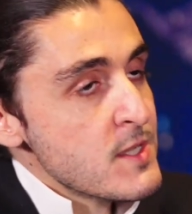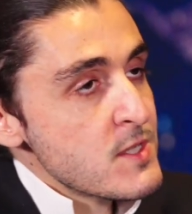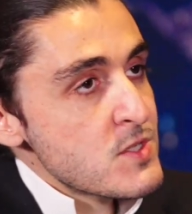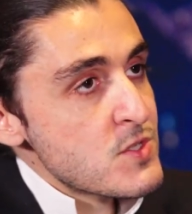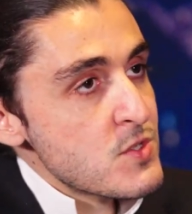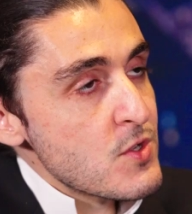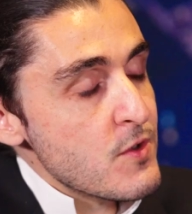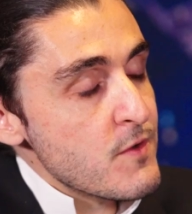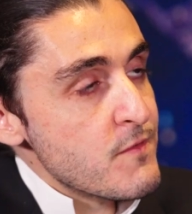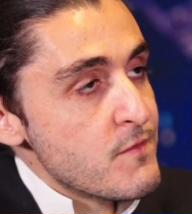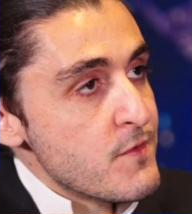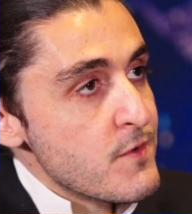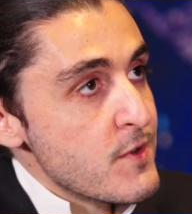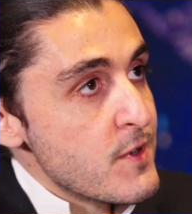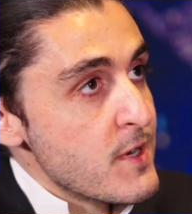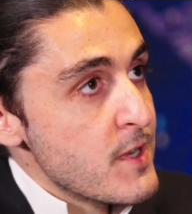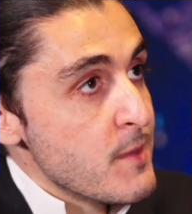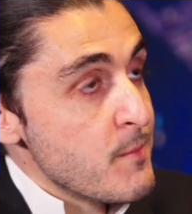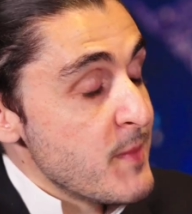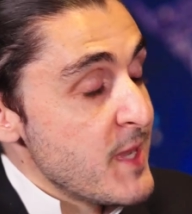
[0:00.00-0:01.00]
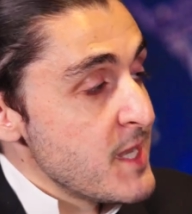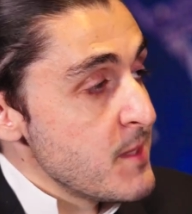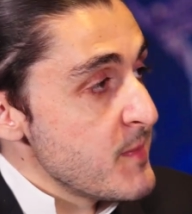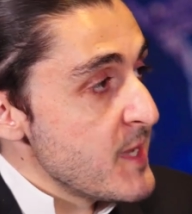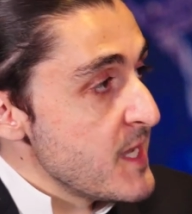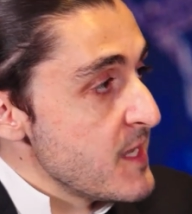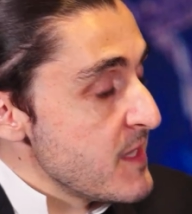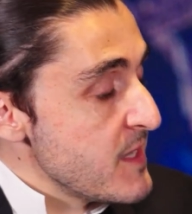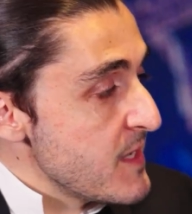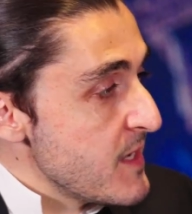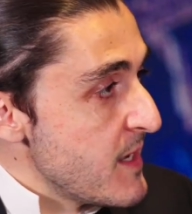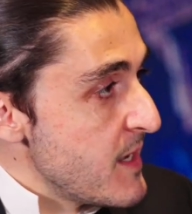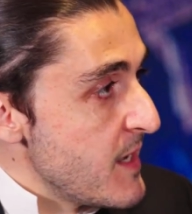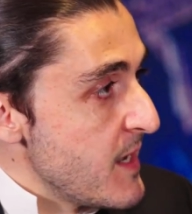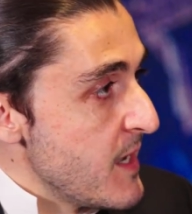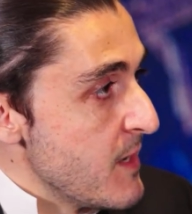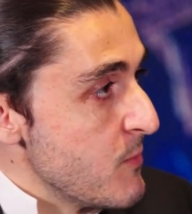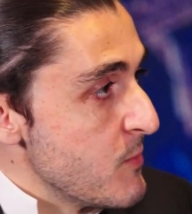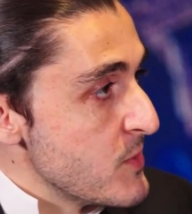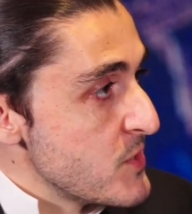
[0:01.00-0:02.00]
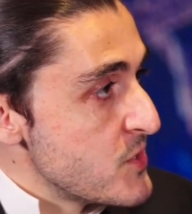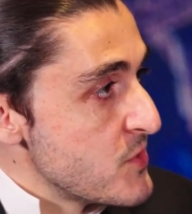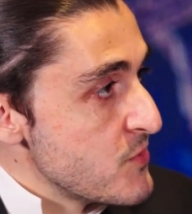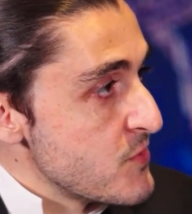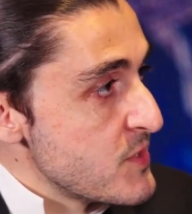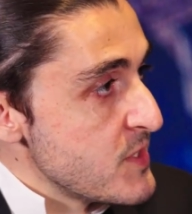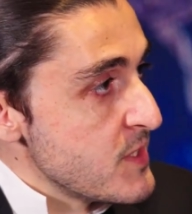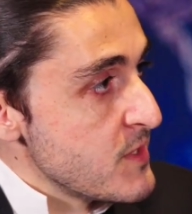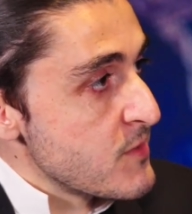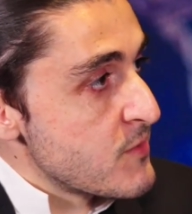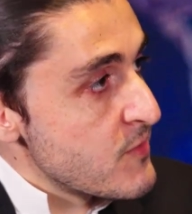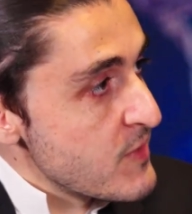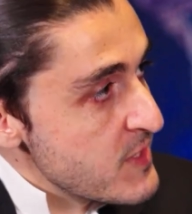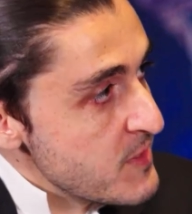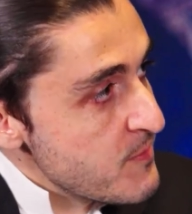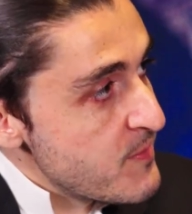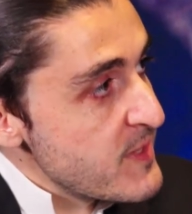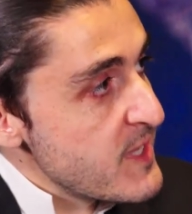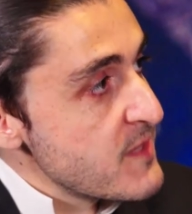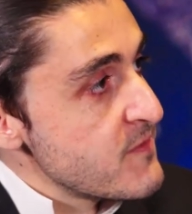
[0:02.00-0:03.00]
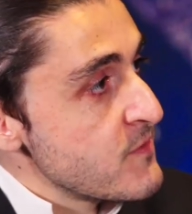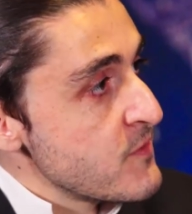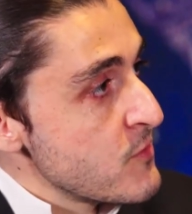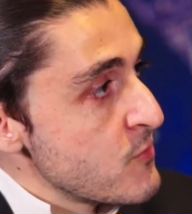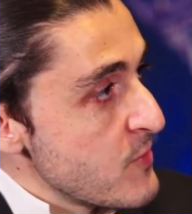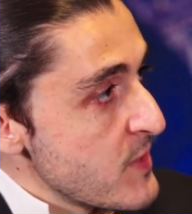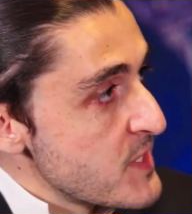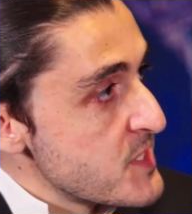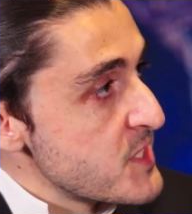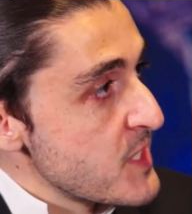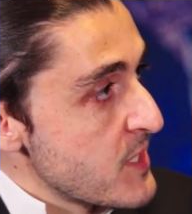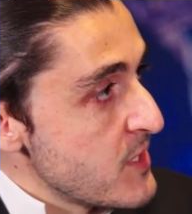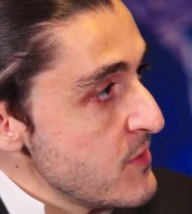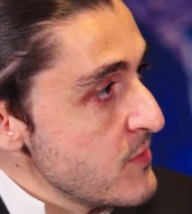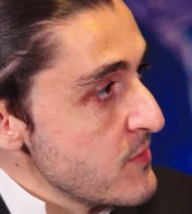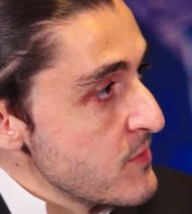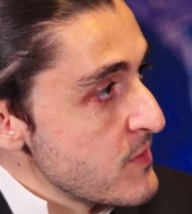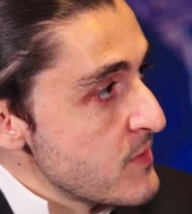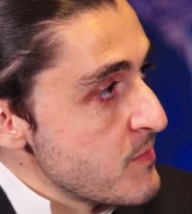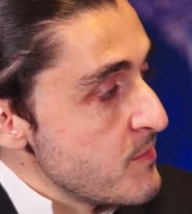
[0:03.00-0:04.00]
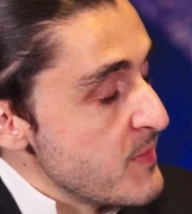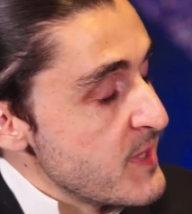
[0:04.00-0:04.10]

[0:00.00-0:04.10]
So for many years, I was using trading platform to execute,